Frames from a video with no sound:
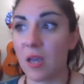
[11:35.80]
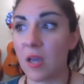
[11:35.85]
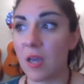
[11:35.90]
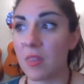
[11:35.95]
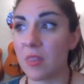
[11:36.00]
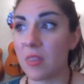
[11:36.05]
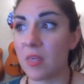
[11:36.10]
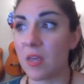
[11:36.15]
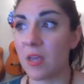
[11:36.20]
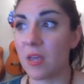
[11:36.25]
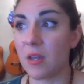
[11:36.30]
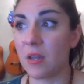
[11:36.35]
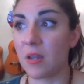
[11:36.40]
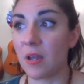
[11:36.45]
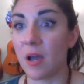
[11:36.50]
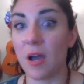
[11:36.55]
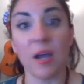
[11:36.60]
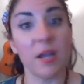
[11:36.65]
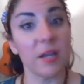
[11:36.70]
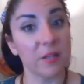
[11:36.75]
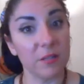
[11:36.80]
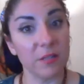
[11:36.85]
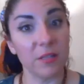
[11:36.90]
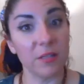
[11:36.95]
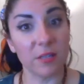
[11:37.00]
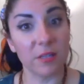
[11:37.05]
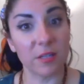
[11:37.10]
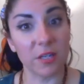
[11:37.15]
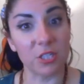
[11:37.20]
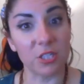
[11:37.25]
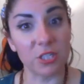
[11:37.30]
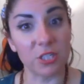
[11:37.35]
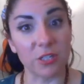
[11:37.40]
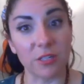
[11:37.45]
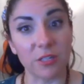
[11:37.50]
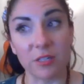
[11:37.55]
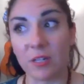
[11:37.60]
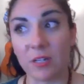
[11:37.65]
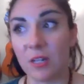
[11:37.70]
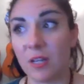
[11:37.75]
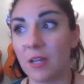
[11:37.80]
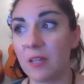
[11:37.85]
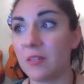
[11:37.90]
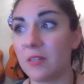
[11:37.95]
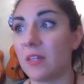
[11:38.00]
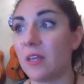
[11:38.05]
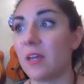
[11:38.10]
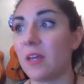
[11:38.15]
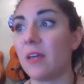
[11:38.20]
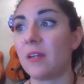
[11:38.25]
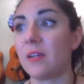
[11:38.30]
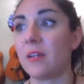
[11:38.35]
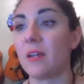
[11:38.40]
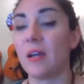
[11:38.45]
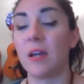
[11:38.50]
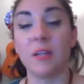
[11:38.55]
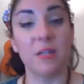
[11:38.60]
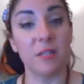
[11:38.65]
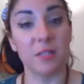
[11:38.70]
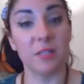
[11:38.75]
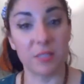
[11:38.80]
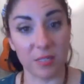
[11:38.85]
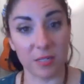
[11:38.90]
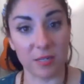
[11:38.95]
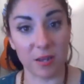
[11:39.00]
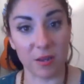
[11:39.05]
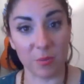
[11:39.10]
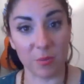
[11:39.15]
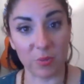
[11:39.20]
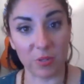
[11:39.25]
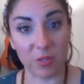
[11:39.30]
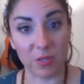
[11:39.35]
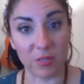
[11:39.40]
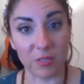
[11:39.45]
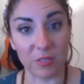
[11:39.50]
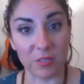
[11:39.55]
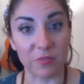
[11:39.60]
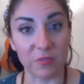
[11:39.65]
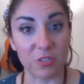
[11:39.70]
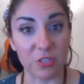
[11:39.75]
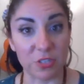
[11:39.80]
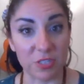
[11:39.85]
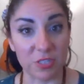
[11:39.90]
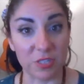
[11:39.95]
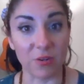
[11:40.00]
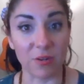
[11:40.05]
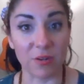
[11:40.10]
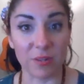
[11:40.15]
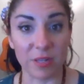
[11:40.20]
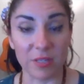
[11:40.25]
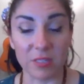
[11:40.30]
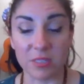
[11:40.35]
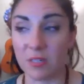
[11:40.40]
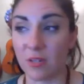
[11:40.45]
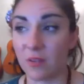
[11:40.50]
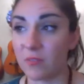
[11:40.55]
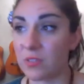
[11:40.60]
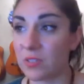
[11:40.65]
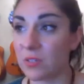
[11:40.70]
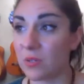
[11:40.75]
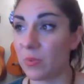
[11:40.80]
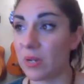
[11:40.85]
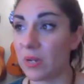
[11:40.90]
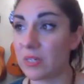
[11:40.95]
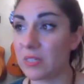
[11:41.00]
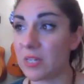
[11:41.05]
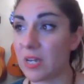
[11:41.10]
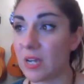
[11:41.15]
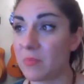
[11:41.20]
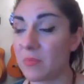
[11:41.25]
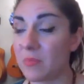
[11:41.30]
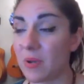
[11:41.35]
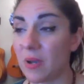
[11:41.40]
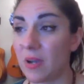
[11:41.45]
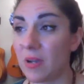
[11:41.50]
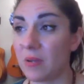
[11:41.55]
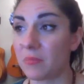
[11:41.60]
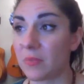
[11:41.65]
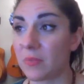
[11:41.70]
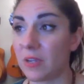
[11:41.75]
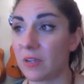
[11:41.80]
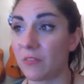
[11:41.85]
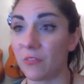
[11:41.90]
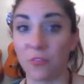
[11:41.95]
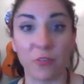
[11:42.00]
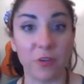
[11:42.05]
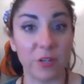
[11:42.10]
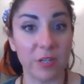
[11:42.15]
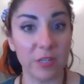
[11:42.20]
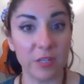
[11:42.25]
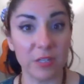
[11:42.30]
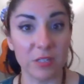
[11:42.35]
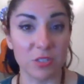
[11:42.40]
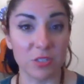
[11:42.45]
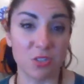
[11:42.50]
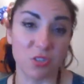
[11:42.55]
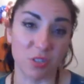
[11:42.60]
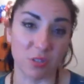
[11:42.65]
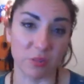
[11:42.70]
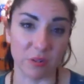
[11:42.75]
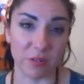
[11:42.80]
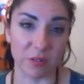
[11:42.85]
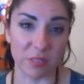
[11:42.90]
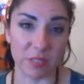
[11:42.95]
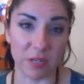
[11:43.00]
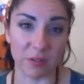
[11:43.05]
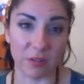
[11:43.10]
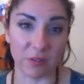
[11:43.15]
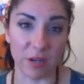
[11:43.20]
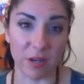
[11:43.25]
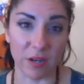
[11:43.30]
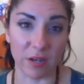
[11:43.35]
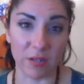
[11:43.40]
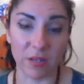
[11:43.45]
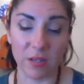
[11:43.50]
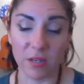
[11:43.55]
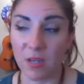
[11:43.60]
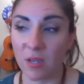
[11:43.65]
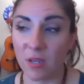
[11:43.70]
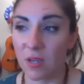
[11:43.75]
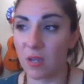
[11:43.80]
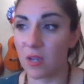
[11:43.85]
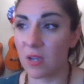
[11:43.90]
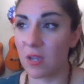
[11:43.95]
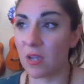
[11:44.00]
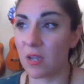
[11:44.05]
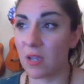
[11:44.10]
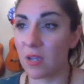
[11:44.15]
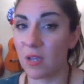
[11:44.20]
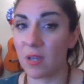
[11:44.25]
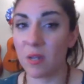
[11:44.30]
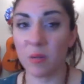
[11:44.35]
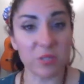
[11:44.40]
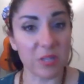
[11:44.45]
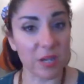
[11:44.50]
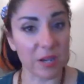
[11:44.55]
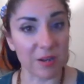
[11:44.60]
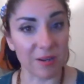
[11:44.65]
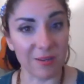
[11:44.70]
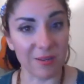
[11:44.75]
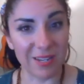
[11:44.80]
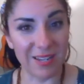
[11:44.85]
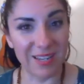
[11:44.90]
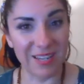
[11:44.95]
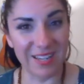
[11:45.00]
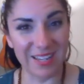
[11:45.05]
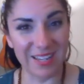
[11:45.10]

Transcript: And then I clean the kitchen, and then I need to sit down because I've just did all that stuff. So by the time I'm like free is usually around 10 o'clock. And I'm tired.